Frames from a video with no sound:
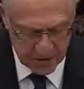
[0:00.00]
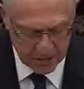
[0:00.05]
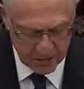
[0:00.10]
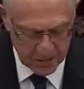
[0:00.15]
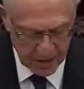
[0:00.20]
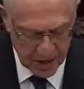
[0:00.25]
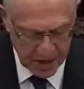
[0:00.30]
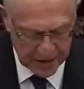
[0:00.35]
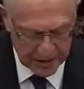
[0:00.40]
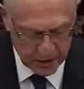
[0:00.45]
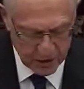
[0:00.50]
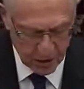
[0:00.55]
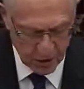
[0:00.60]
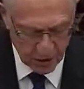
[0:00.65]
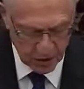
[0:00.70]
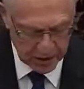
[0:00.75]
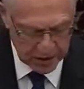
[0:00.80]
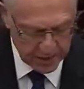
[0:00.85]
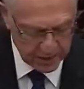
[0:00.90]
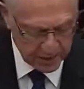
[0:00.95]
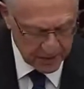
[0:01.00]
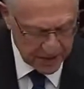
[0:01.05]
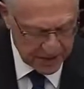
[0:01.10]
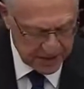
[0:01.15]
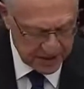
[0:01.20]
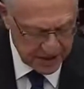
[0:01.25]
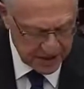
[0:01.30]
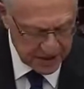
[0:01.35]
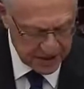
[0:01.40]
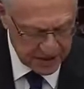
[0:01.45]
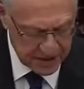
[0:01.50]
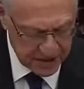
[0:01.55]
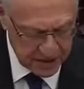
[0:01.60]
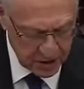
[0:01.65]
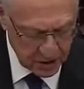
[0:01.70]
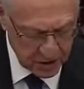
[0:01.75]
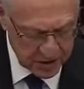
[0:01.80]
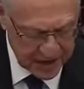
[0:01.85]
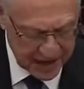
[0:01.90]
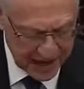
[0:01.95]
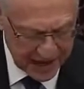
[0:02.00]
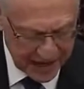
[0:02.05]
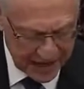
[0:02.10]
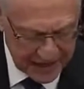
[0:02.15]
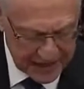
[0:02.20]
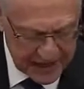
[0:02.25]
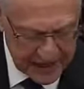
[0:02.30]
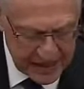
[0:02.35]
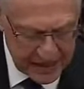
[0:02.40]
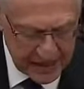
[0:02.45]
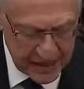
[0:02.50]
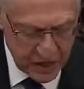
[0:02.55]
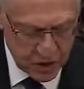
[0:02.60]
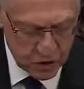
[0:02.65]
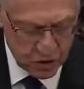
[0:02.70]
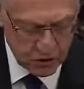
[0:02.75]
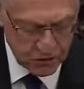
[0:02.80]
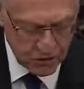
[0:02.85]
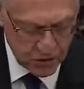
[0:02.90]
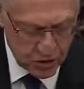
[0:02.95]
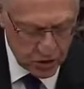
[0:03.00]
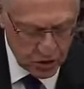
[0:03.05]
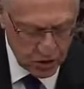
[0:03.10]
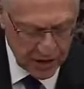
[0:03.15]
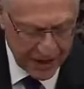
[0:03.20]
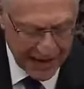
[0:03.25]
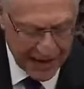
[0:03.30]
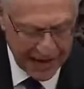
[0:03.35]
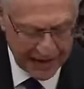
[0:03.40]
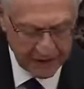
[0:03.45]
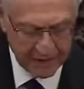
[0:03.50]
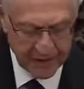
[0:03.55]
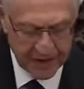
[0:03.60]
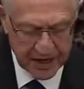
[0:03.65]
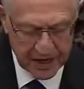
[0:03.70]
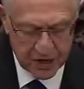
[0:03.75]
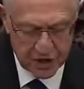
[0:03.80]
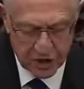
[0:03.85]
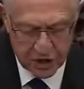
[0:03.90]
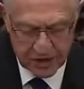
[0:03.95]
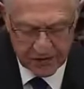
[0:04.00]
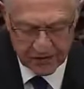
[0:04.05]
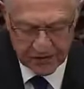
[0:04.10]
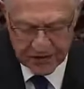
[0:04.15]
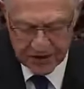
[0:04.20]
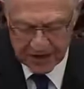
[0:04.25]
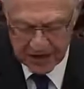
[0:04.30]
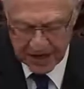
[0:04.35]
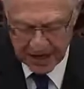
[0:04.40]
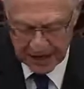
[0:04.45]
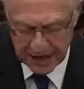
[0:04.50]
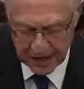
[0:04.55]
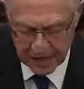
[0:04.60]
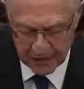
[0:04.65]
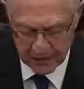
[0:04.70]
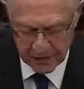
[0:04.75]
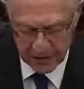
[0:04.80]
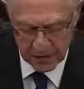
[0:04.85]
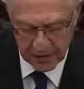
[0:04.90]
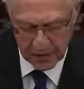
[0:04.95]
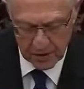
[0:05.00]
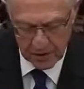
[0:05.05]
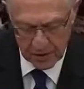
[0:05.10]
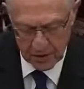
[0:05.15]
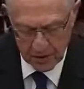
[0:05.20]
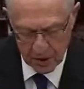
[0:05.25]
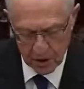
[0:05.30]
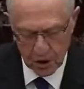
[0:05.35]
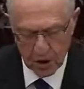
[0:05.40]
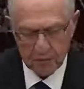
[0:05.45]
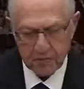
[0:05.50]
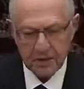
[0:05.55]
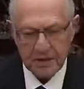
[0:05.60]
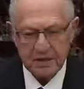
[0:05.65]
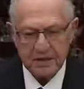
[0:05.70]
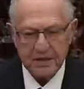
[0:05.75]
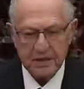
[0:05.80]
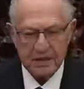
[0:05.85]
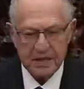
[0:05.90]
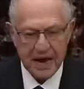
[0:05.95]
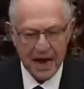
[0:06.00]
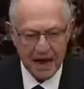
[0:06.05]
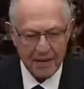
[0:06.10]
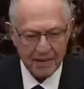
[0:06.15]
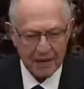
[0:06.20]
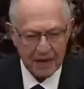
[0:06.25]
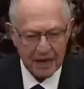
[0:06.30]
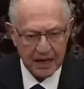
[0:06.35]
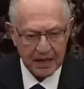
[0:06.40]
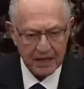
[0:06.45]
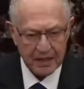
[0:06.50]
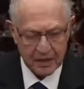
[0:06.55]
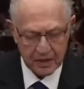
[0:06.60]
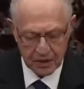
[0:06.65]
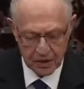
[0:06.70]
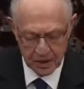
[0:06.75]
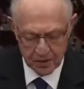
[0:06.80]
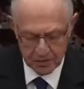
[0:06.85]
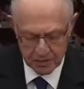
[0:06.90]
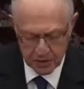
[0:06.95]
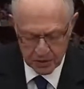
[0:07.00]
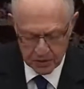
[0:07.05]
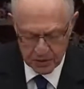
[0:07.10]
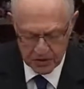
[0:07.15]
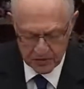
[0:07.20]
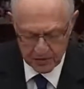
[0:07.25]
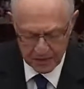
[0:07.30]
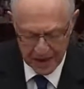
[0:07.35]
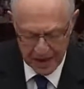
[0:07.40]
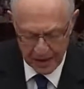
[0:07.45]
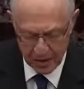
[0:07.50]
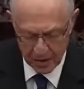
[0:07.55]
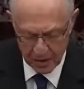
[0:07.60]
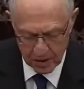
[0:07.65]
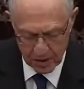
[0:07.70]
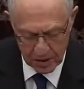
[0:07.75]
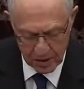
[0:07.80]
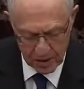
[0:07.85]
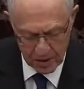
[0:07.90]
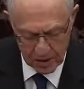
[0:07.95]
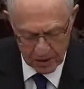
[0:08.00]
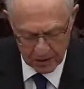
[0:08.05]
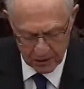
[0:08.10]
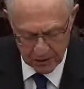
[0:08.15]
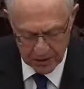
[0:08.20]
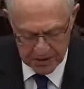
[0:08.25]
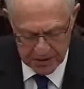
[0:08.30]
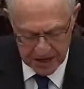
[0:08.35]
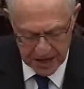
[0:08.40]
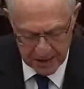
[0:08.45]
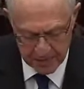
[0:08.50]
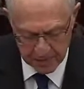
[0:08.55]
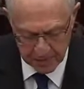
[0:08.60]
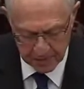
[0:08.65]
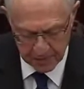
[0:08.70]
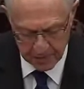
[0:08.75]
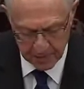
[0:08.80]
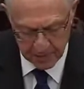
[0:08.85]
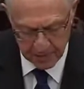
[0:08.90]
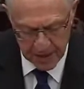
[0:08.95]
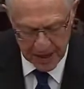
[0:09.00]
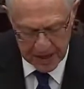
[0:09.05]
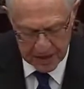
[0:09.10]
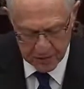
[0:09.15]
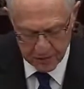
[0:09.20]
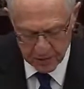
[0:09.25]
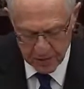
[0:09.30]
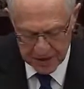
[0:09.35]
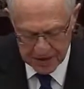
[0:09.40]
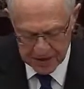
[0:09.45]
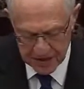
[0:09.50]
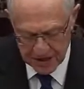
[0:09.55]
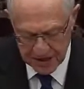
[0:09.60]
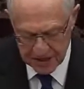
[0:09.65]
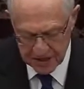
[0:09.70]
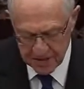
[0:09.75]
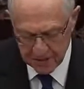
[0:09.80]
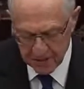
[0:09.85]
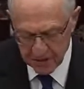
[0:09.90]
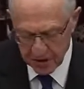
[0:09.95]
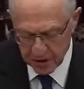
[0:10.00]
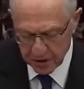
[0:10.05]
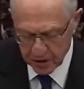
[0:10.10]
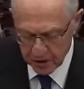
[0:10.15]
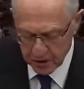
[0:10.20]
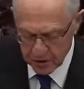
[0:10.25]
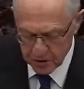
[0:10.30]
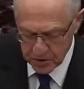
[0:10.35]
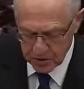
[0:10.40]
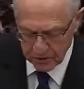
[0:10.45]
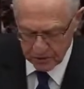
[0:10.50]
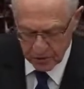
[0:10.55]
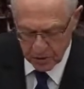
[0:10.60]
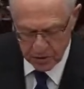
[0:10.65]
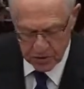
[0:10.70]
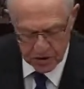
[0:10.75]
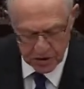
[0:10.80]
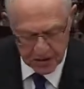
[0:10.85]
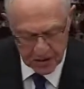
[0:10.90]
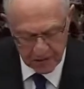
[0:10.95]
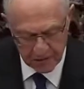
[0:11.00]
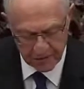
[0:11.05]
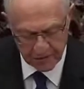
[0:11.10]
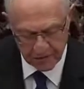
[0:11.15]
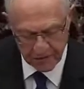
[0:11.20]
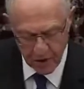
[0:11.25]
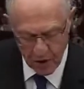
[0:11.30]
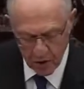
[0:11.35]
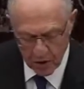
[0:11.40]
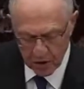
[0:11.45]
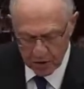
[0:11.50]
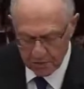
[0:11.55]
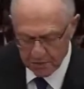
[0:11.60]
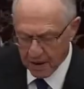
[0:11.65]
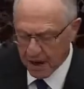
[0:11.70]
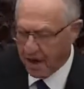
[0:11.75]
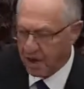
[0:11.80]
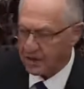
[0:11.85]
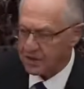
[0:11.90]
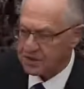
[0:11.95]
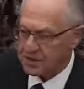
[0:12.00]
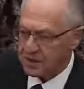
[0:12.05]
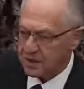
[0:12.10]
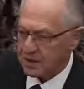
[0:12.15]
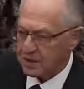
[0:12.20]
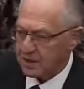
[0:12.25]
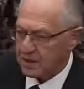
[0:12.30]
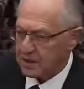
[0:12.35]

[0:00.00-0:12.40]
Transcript: applied to earlier presidents, nearly any controversial act by a chief executive could be denominated abuse of power. For example, past presidents have been accused of using their foreign policy,